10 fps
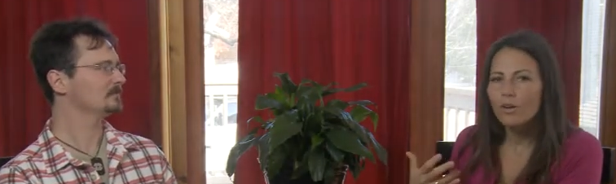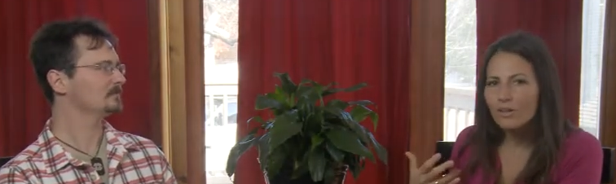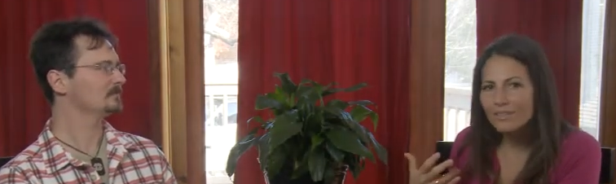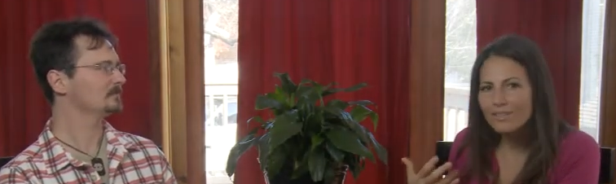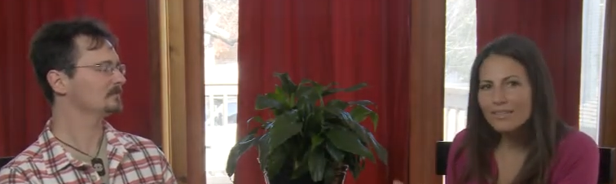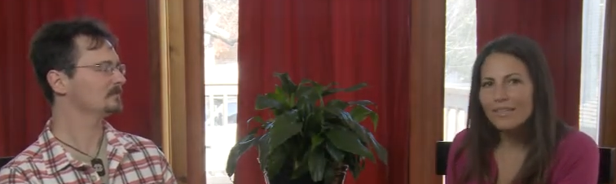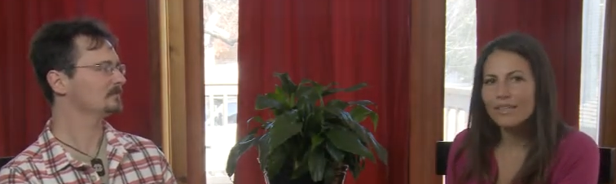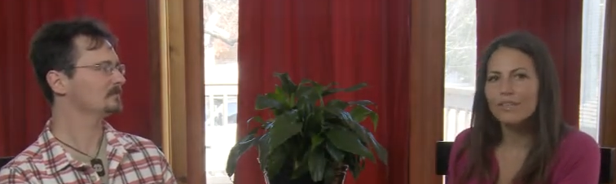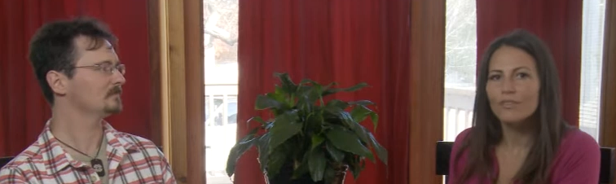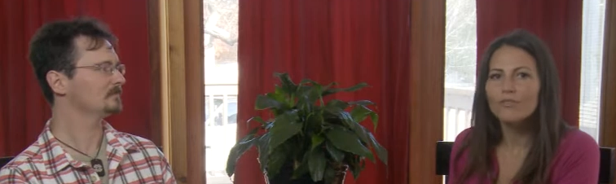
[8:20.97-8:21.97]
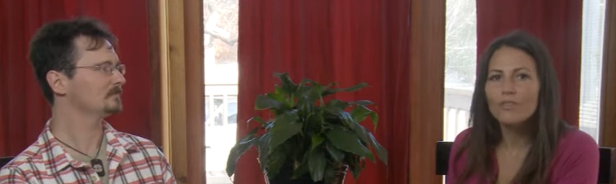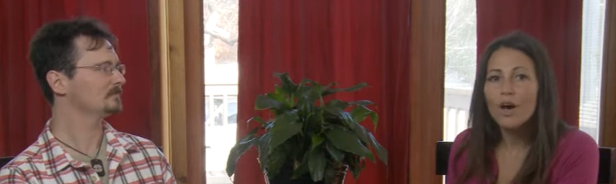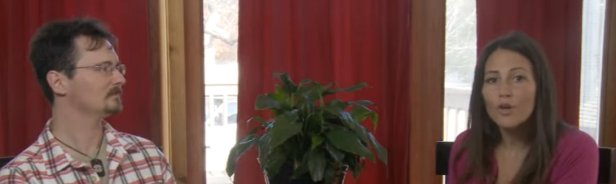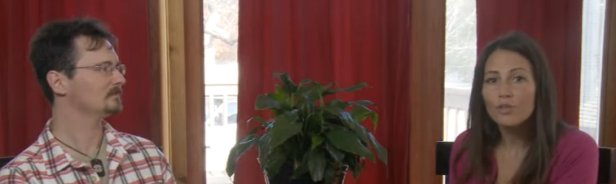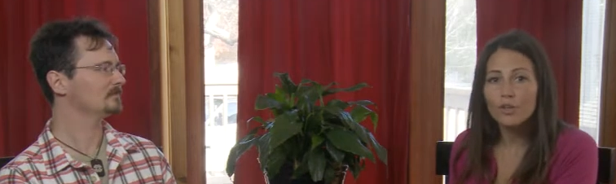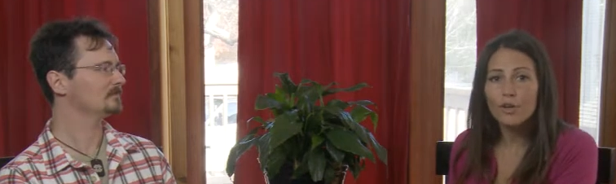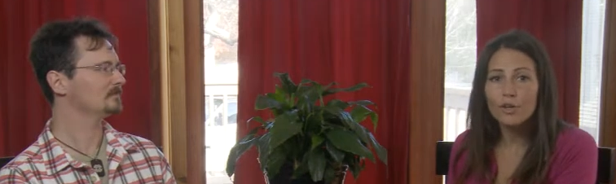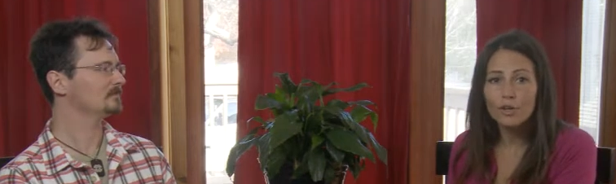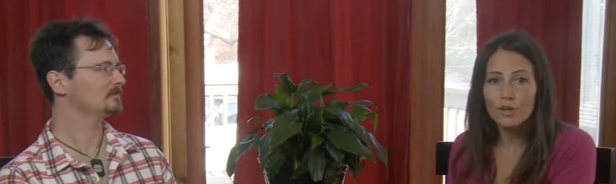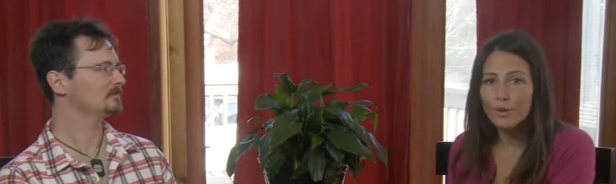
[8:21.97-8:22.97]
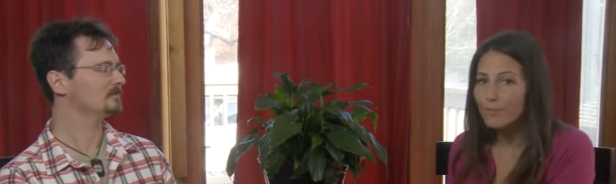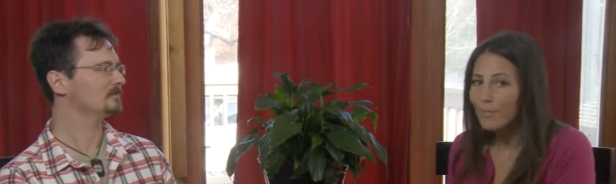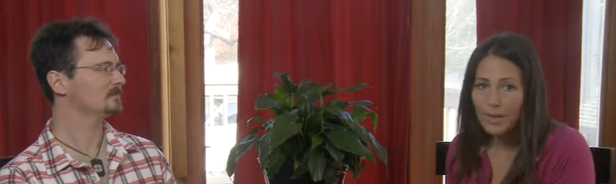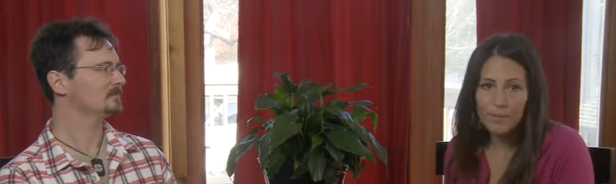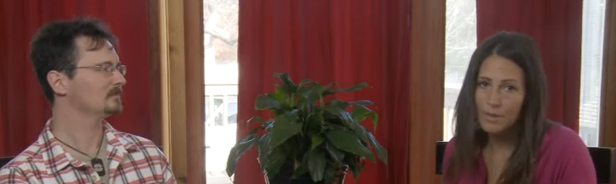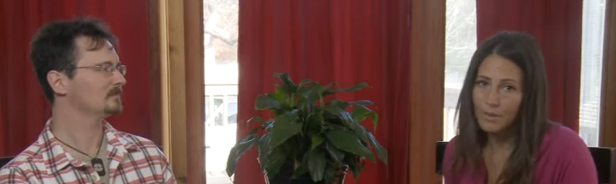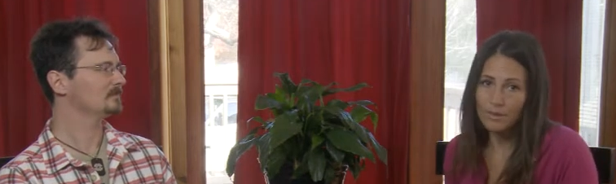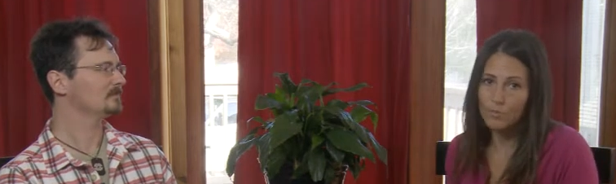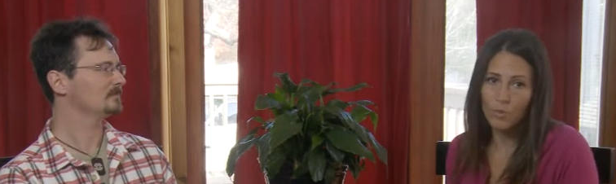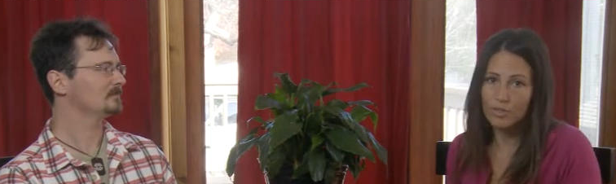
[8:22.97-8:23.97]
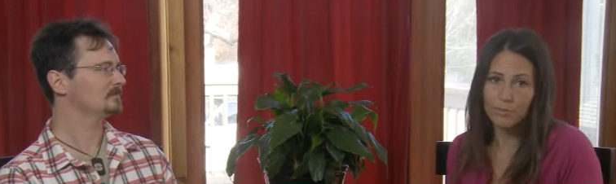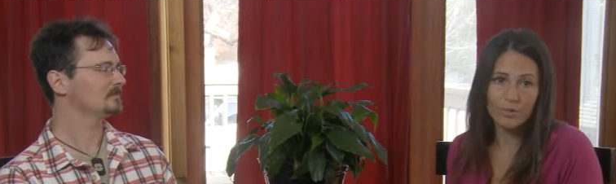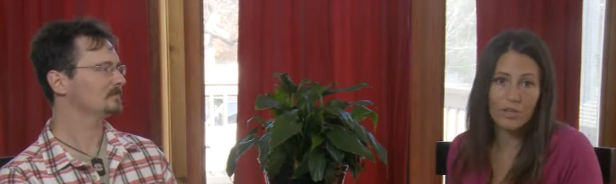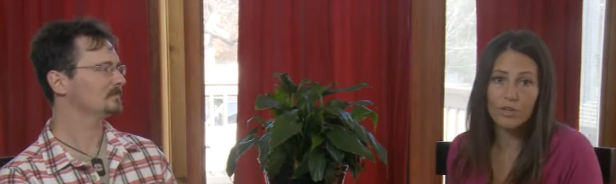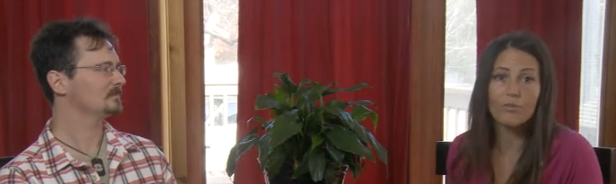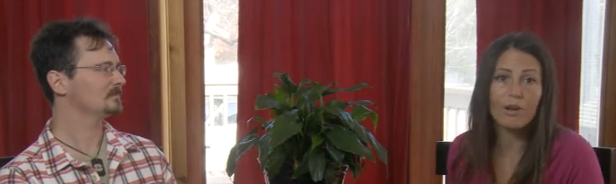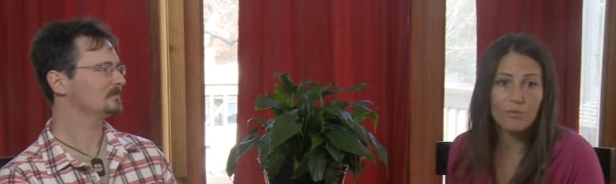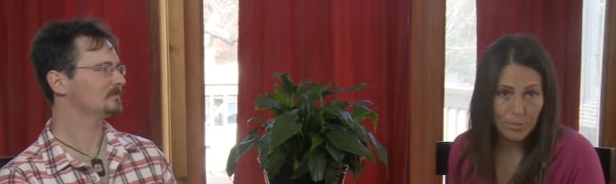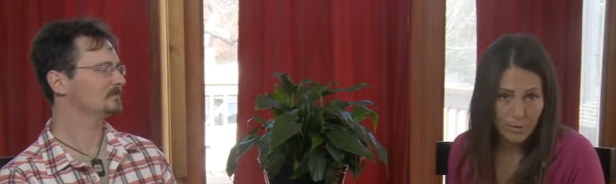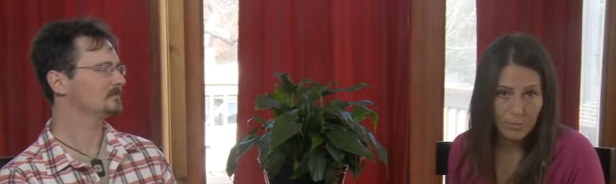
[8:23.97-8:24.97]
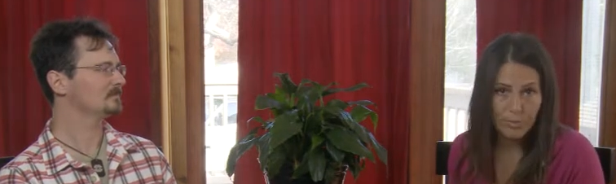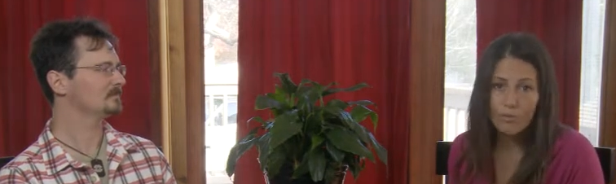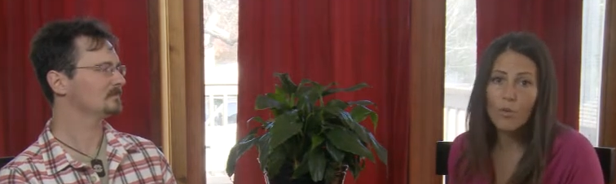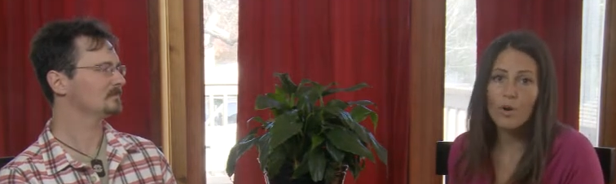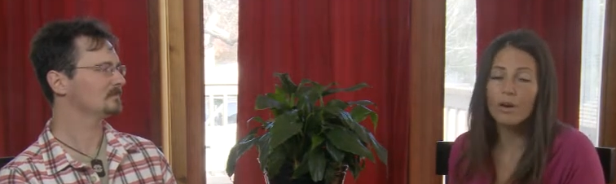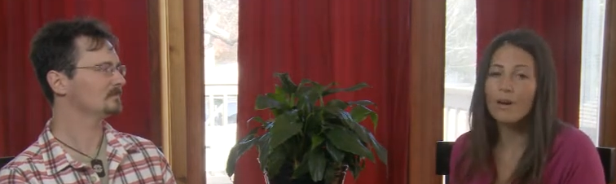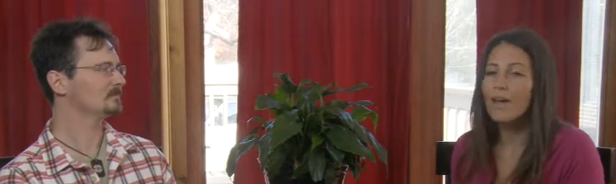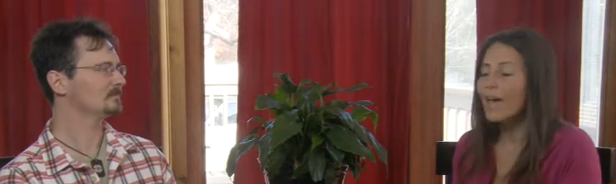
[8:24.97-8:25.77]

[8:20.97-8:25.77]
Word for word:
Speaker 1: seen, felt, and heard maybe more deeply than you've ever been before.